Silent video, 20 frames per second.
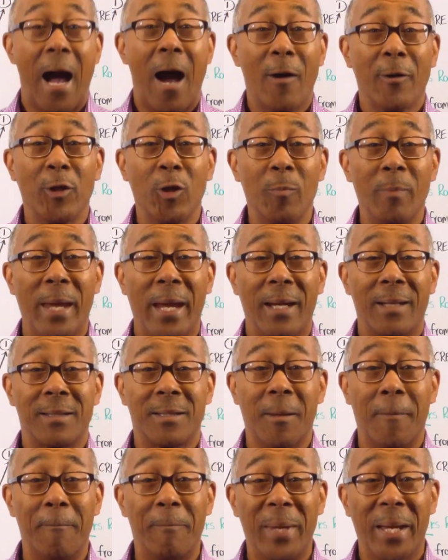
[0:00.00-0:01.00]
How do you
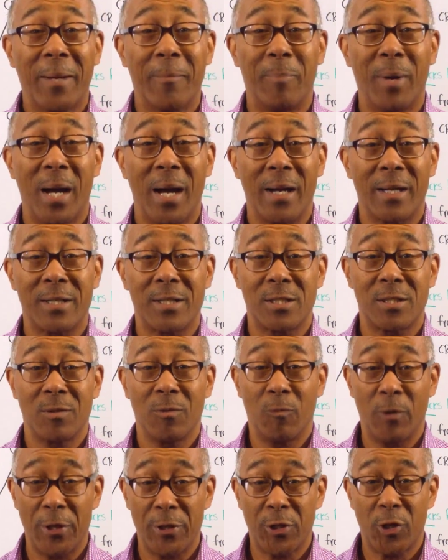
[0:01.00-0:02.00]
make the big
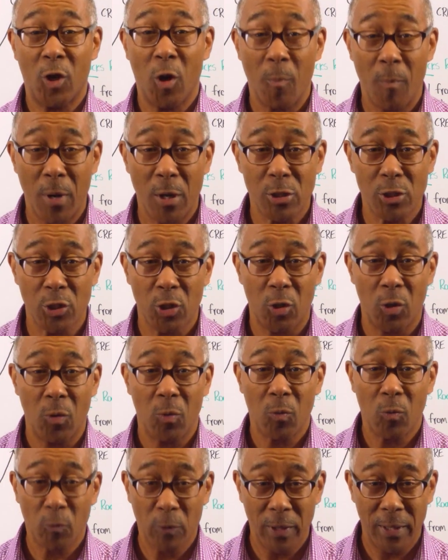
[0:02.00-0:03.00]
bucks with
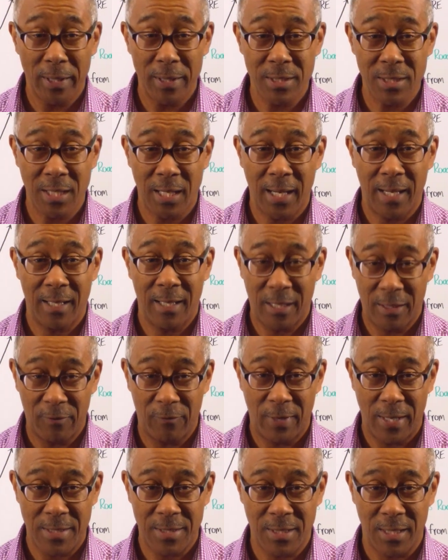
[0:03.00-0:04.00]
commercial real estate
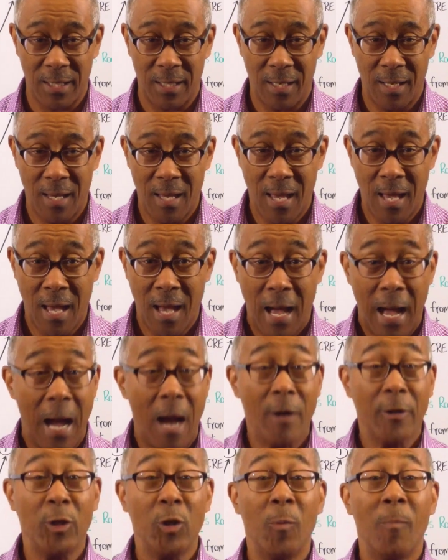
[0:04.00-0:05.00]
investing?
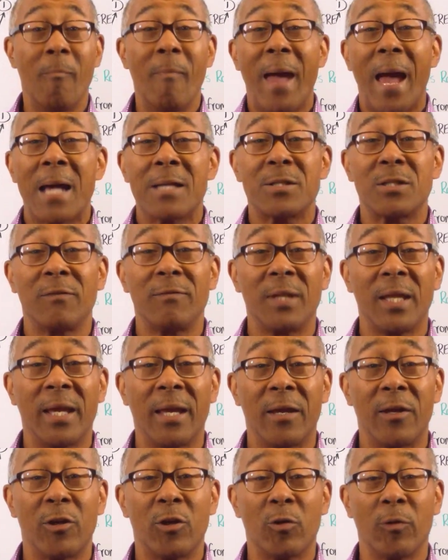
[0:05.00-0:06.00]
How do you
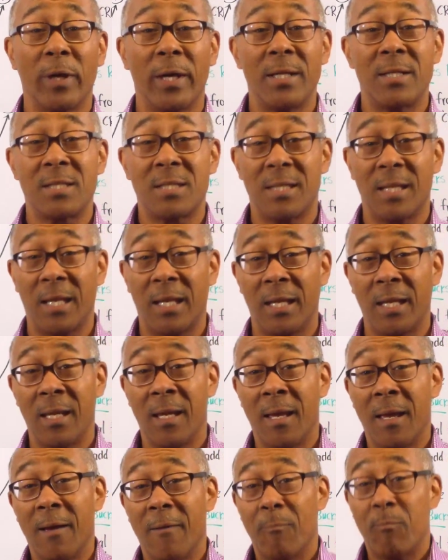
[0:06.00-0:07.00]
massively increase
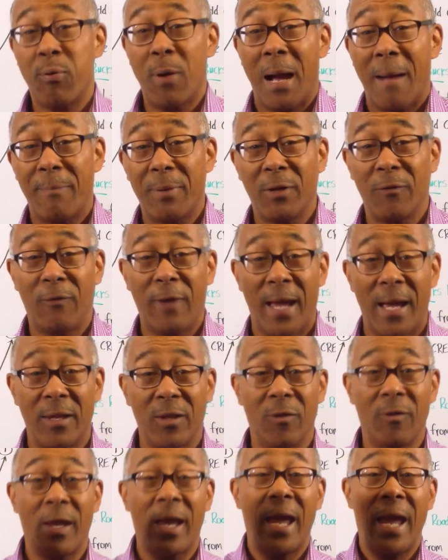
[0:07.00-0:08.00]
the property
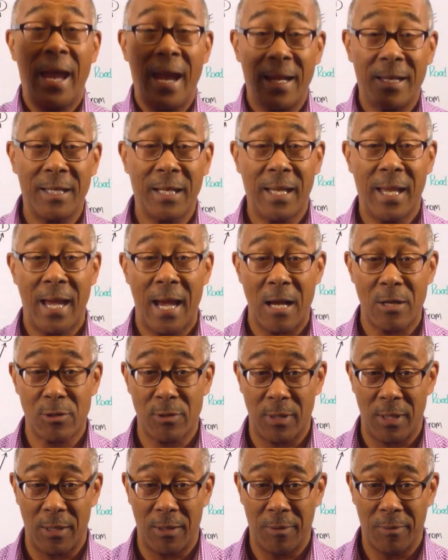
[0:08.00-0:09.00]
value and the
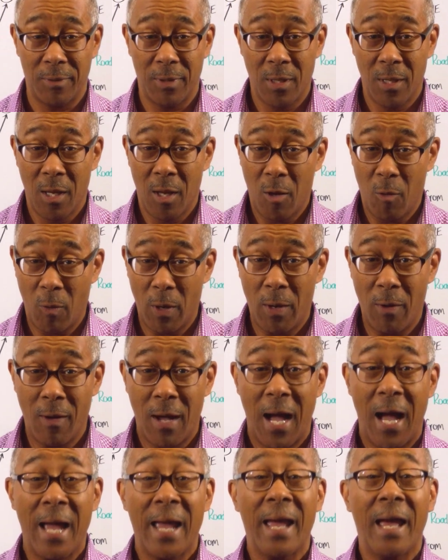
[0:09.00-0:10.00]
cash flow?
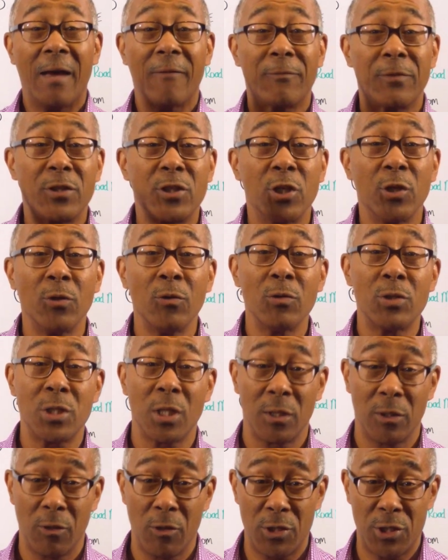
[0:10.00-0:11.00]
Well, I have two
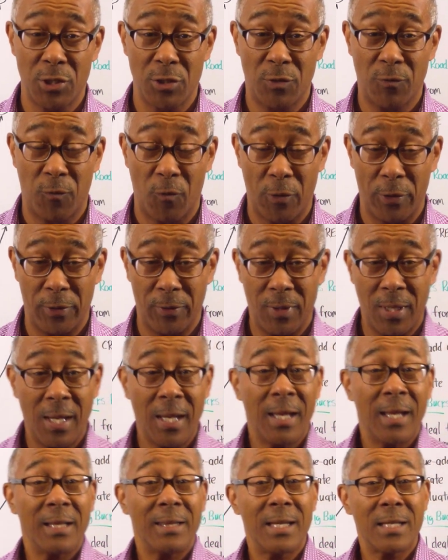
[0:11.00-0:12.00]
solutions for you.
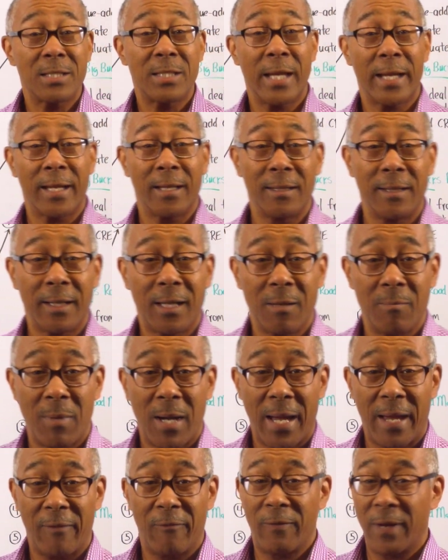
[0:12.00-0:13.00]
Let's take a look at
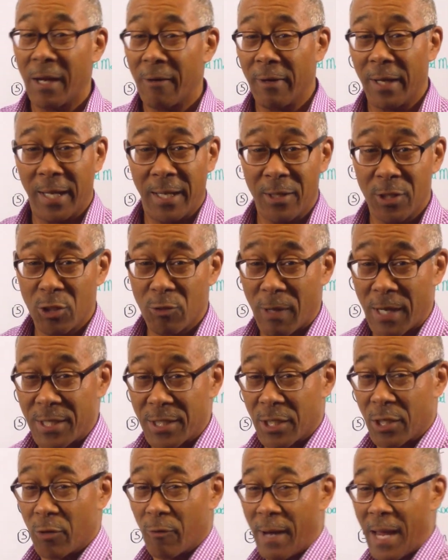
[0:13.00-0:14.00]
my very
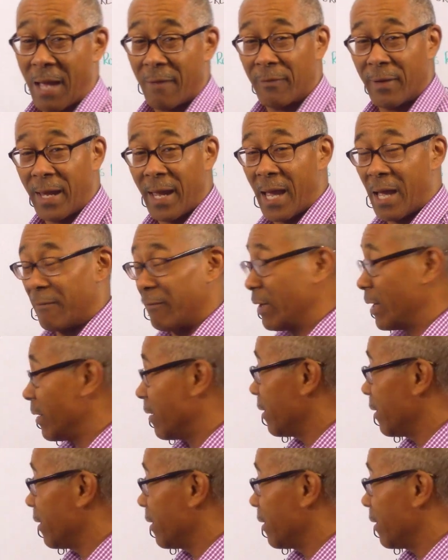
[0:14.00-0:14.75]
interesting graph I have